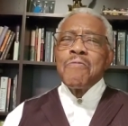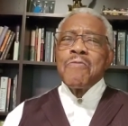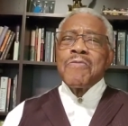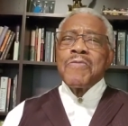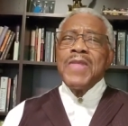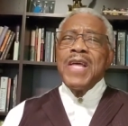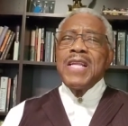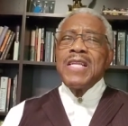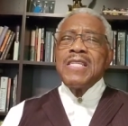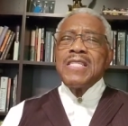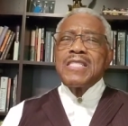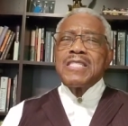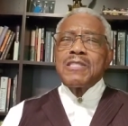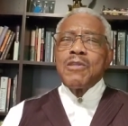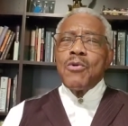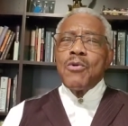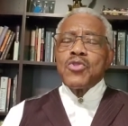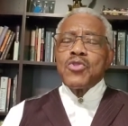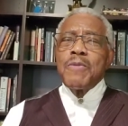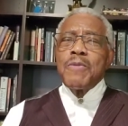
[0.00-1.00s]
that it
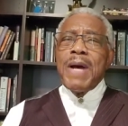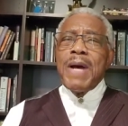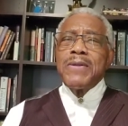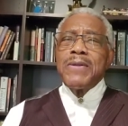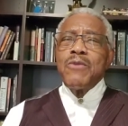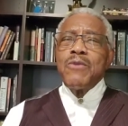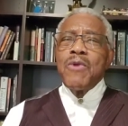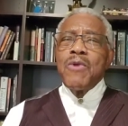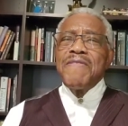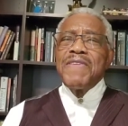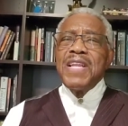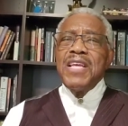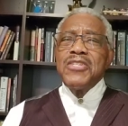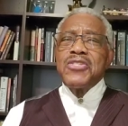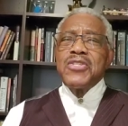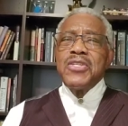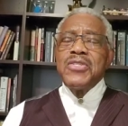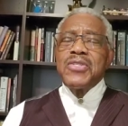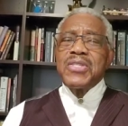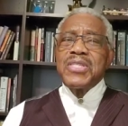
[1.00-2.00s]
talks about in
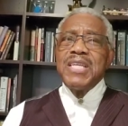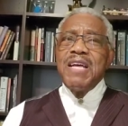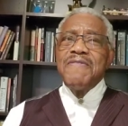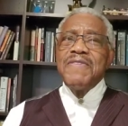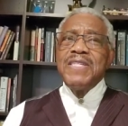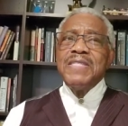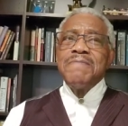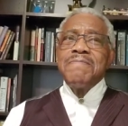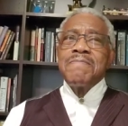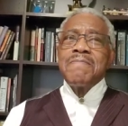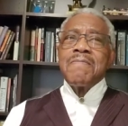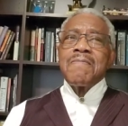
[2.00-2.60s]
Revelation 7,